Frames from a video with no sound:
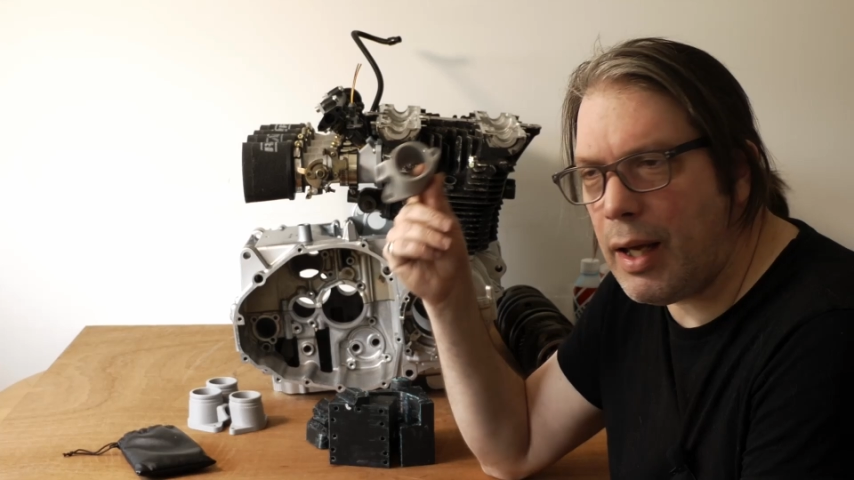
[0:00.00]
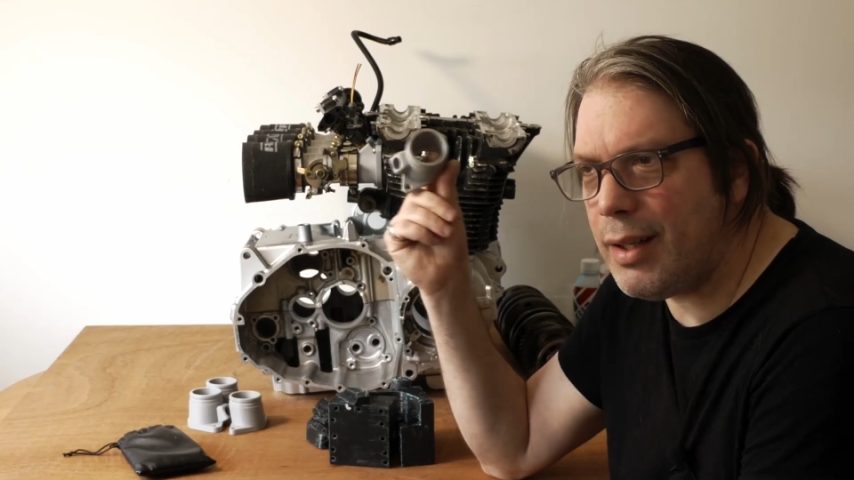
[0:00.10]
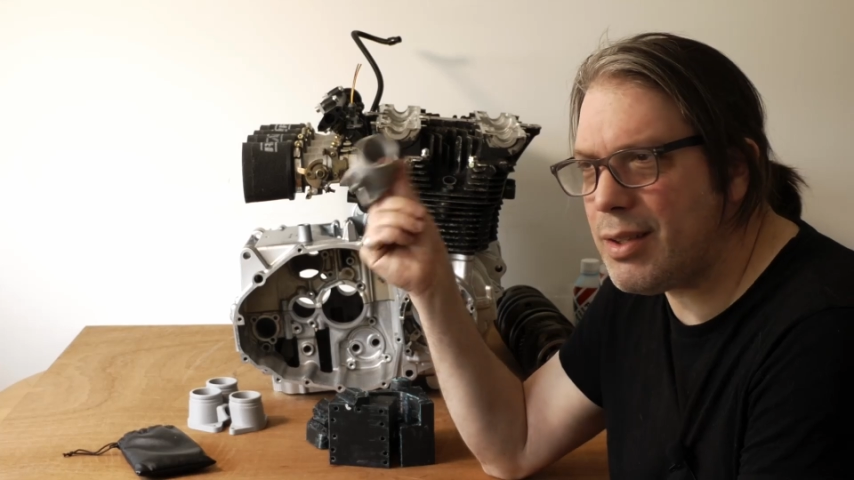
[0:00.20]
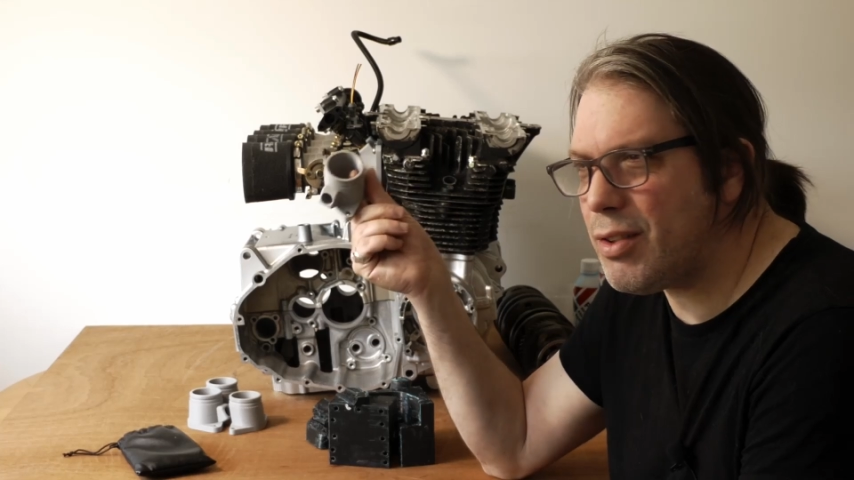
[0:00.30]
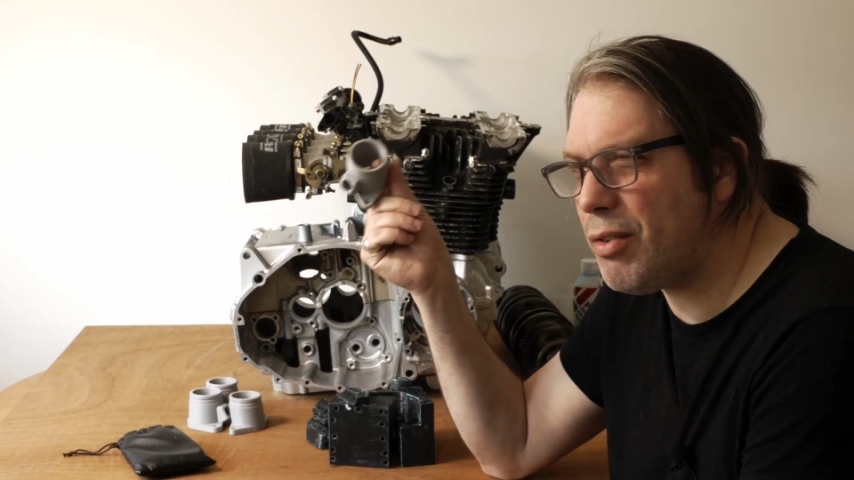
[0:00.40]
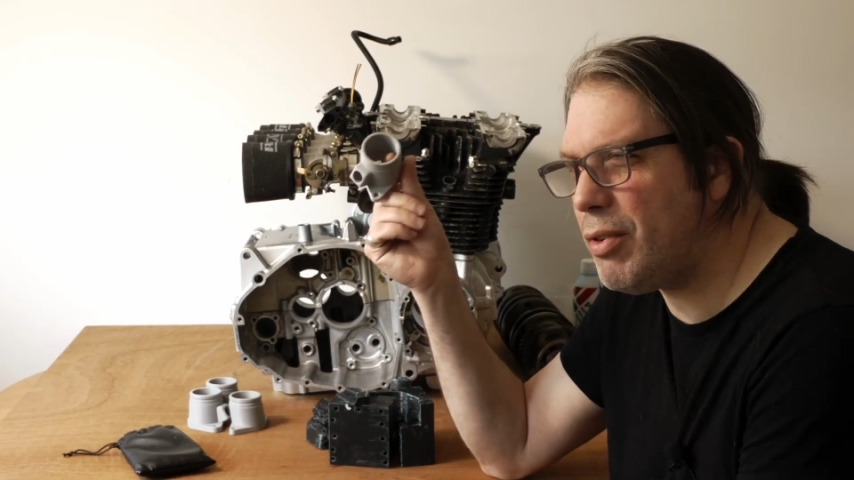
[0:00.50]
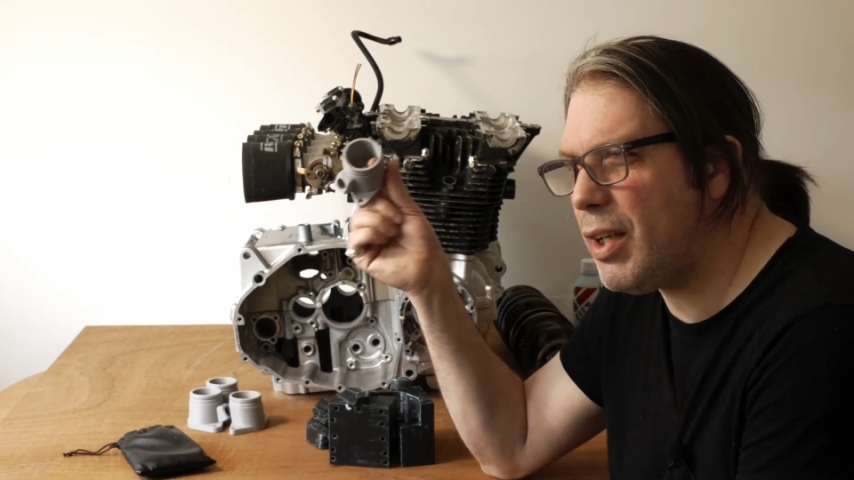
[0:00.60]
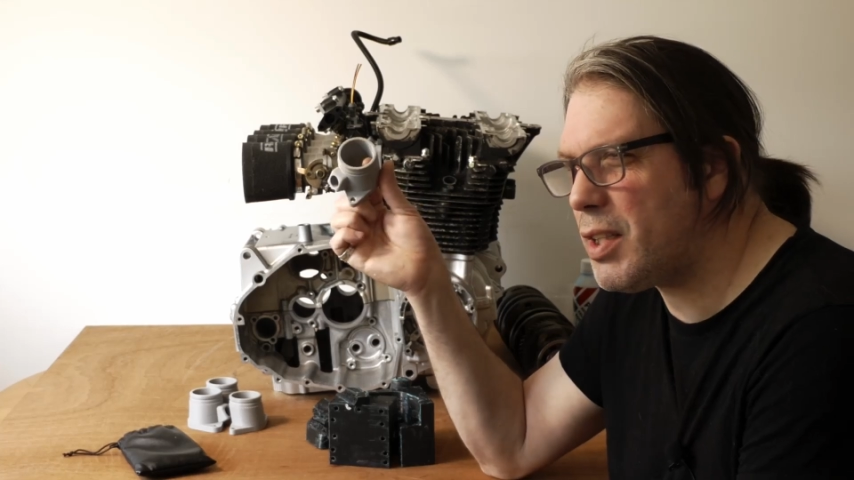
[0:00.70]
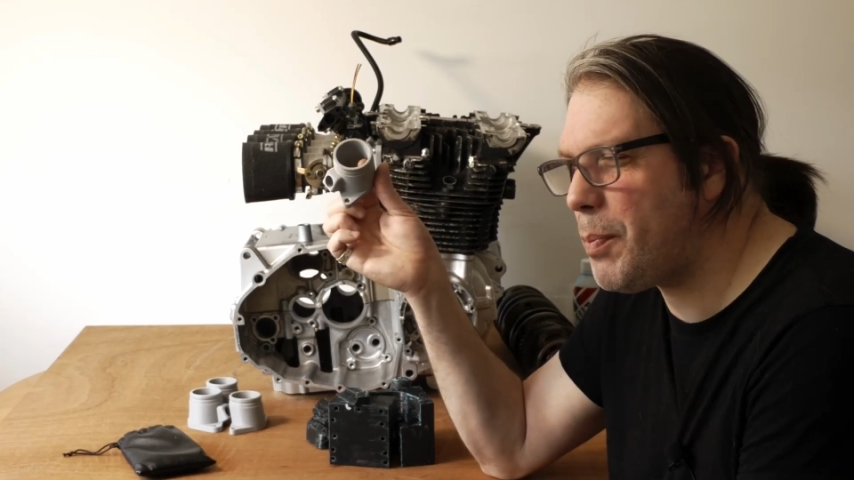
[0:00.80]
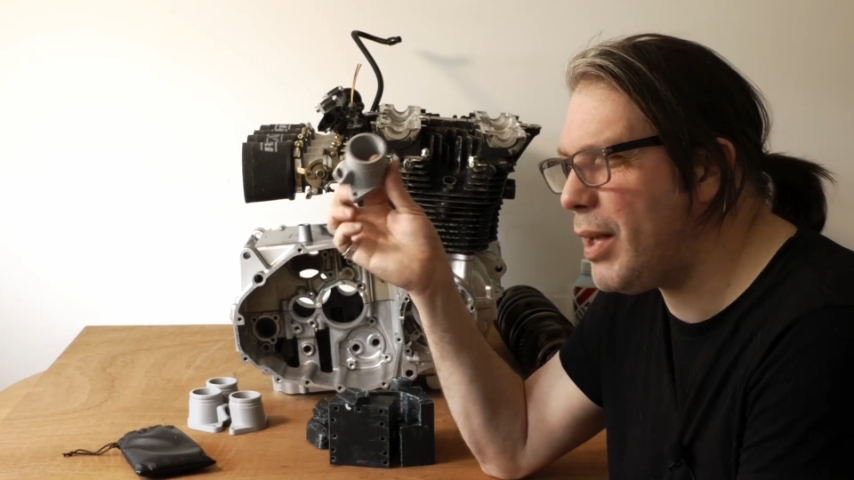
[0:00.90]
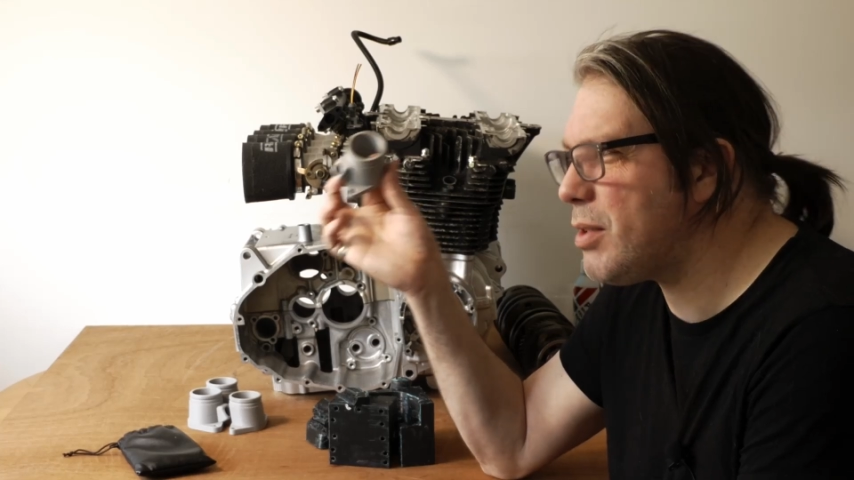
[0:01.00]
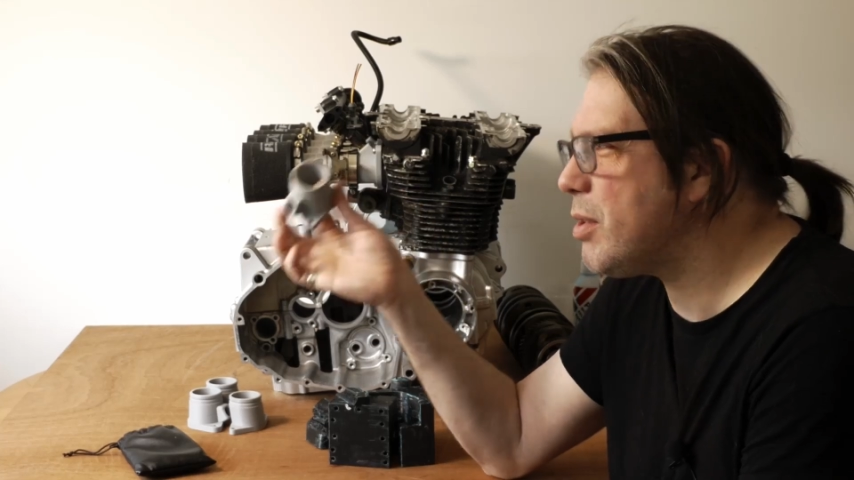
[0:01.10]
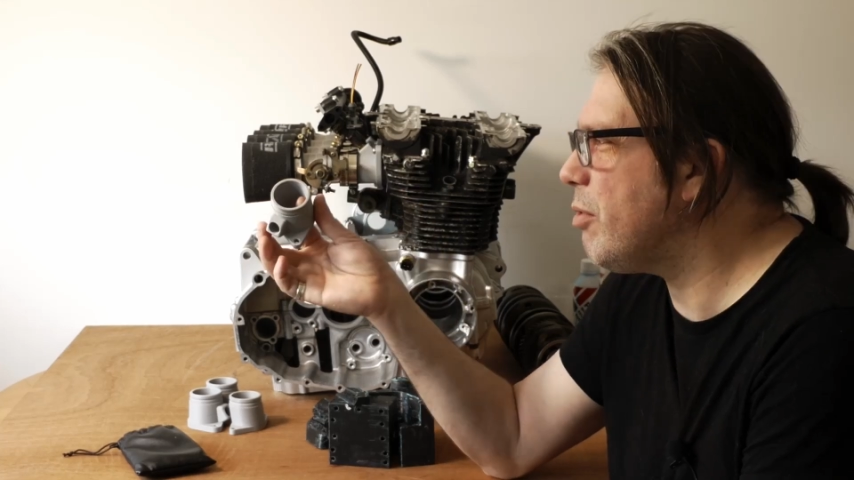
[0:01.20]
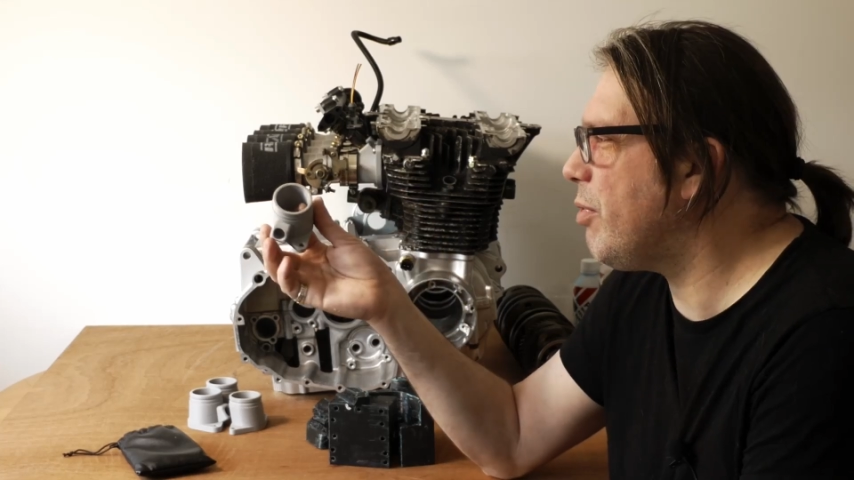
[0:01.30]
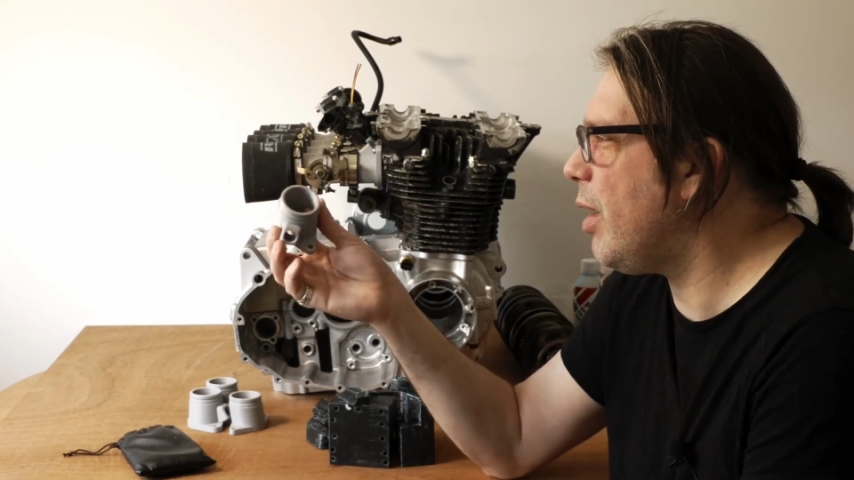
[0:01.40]
And it's not very
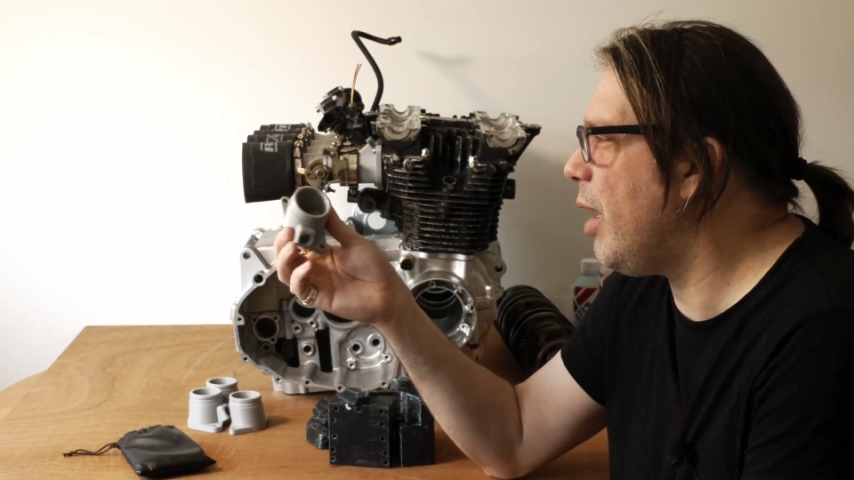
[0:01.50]
expensive.